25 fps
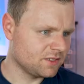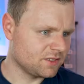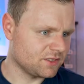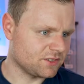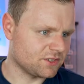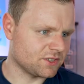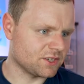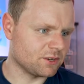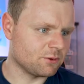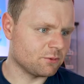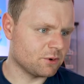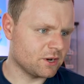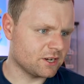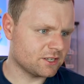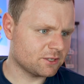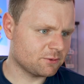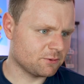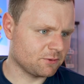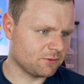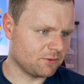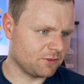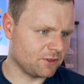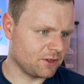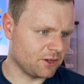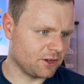So it works
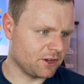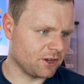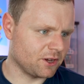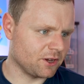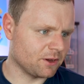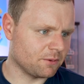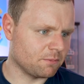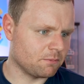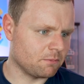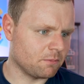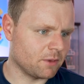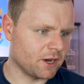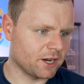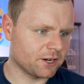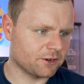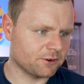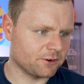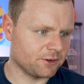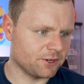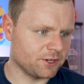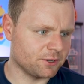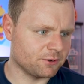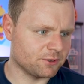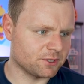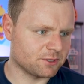with the
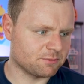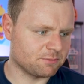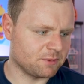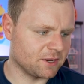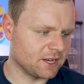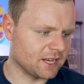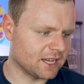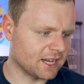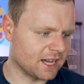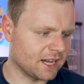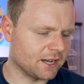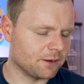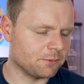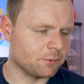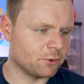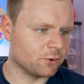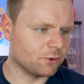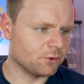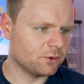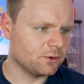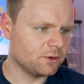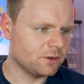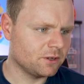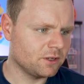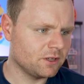micro USB
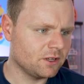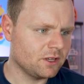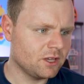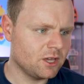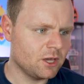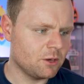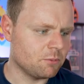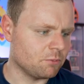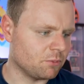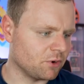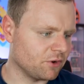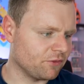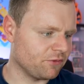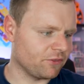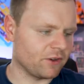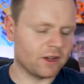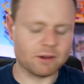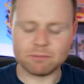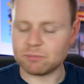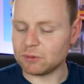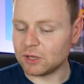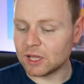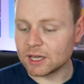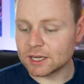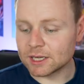cable, But if
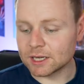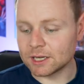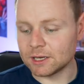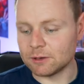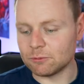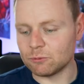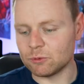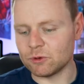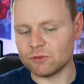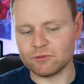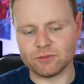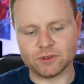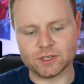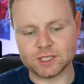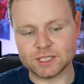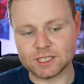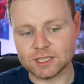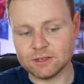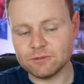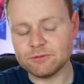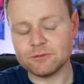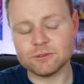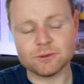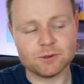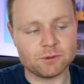I plug it in with a
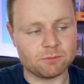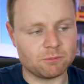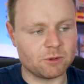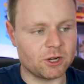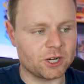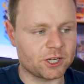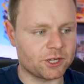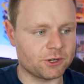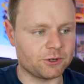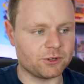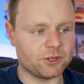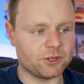different micro